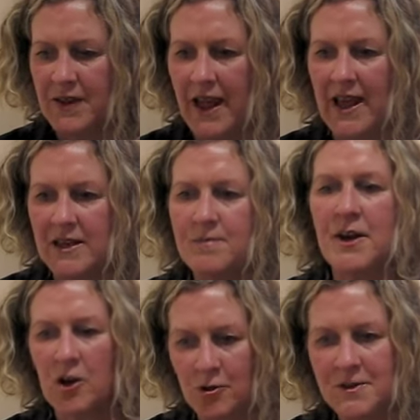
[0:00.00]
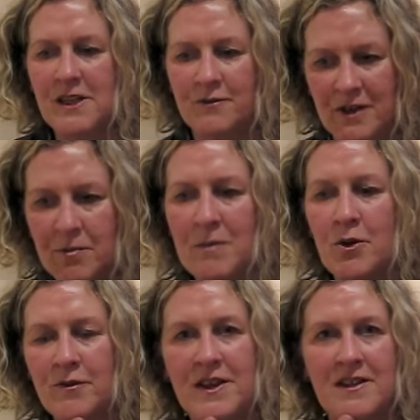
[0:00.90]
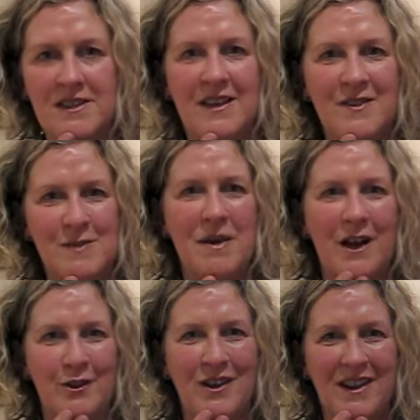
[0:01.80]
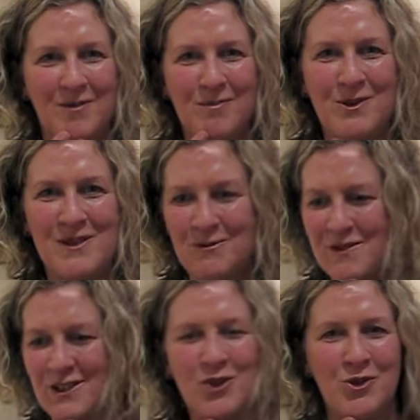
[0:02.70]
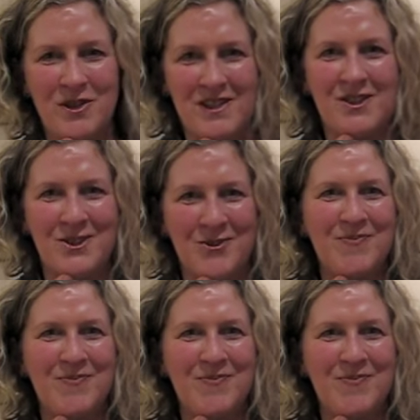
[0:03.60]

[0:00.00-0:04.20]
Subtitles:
But I'll definitely be moving down this path again because it was a joy to do.